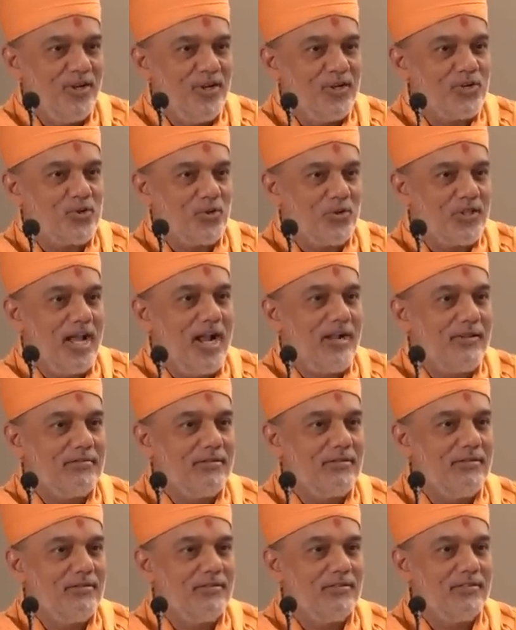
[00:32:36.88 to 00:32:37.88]
so
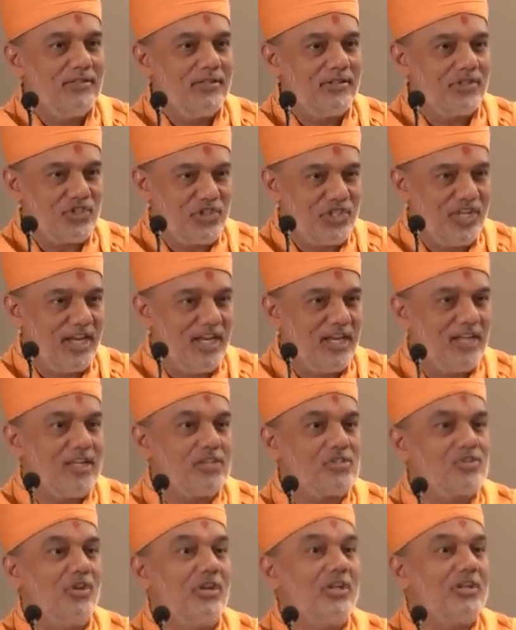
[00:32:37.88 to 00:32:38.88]
that the steering
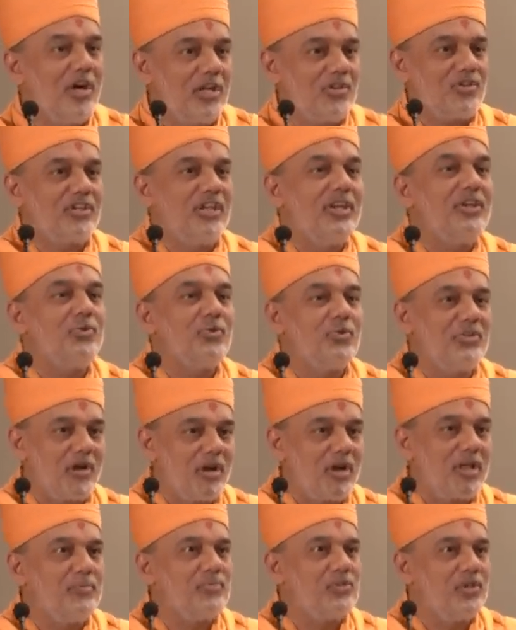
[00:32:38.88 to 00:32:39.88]
does not gush into the
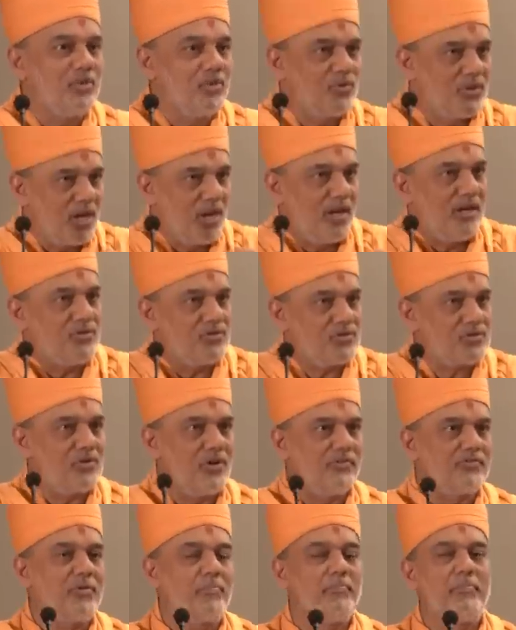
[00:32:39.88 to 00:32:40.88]
ribs, into the lungs
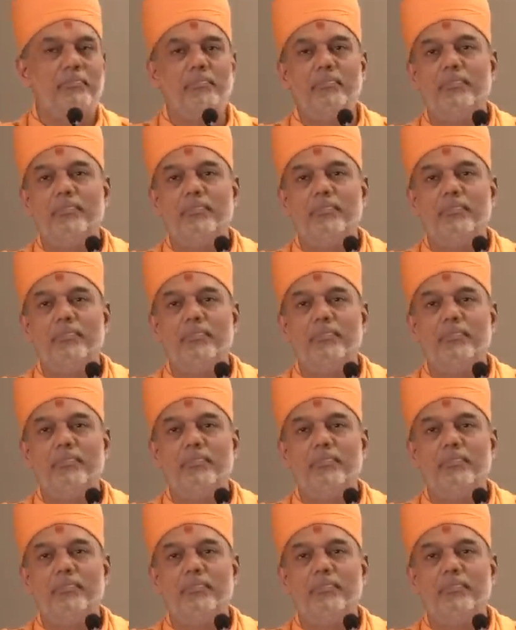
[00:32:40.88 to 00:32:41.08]
of the